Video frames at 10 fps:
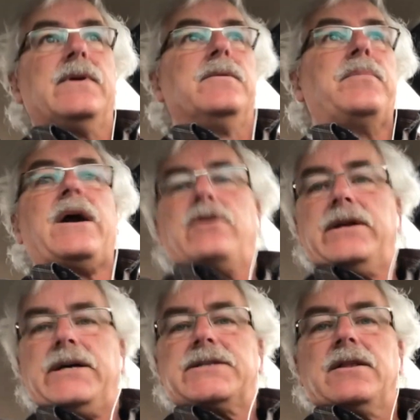
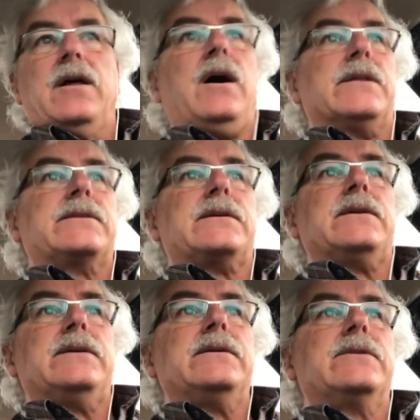Paradise Lot.
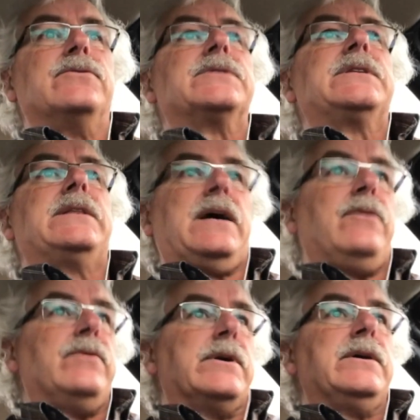Go see
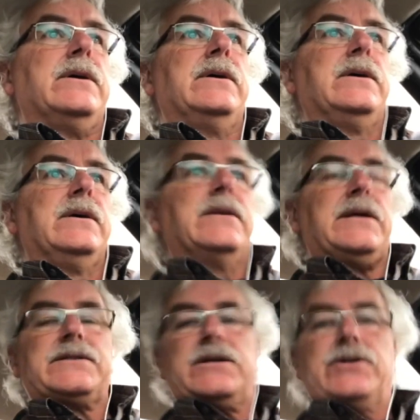that one.
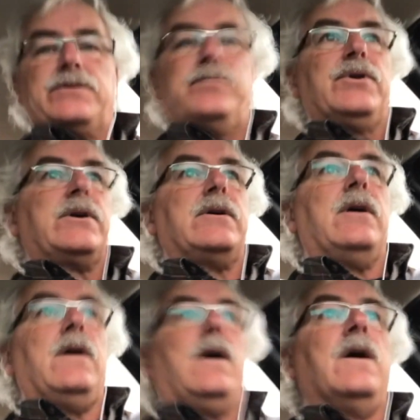That's a good book
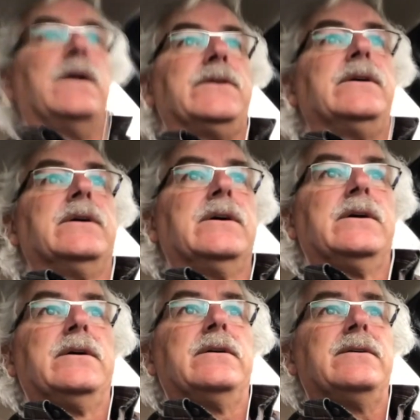on
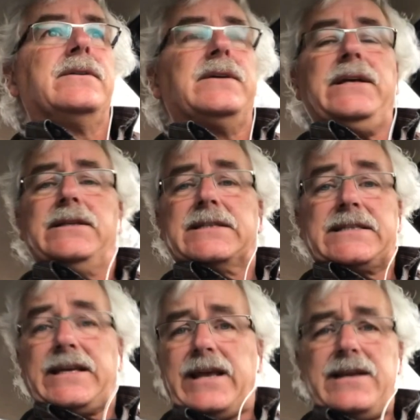
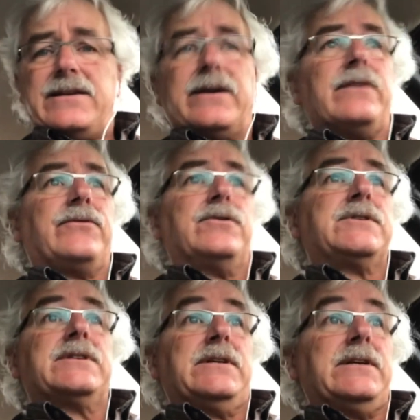insane
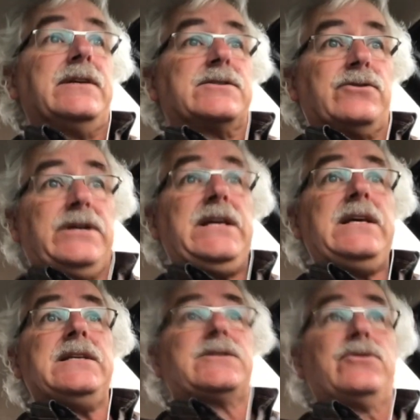diversity. So
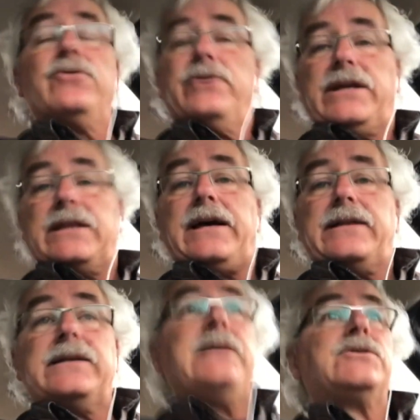he's doing that.
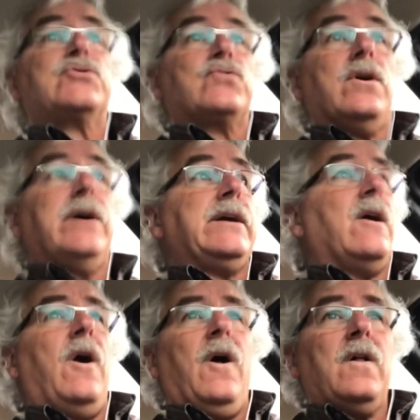He's trying
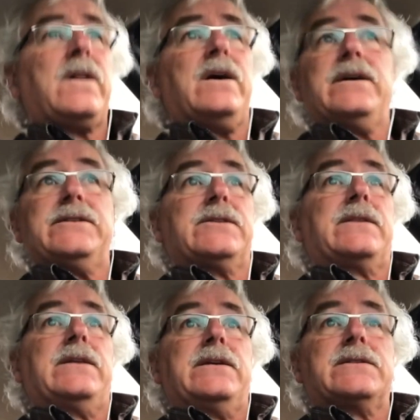all kinds
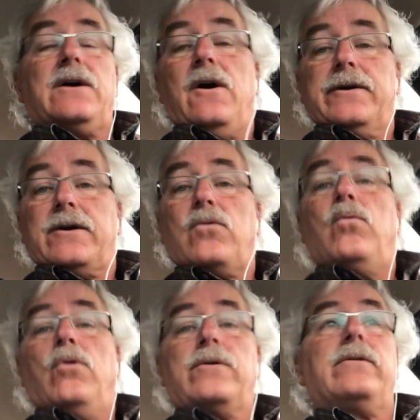of things on a
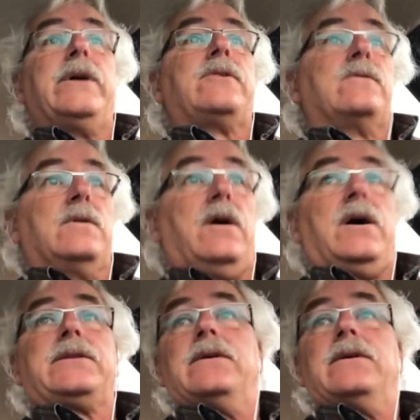1/4 acre lot